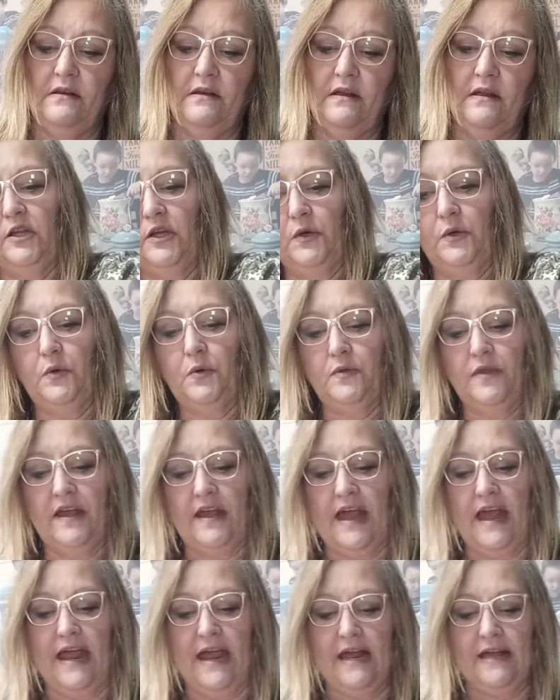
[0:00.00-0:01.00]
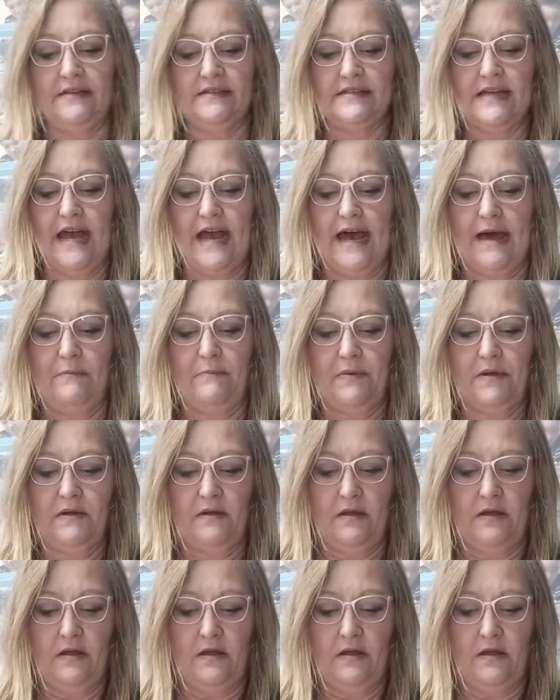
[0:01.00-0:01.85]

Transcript: Glue the egg top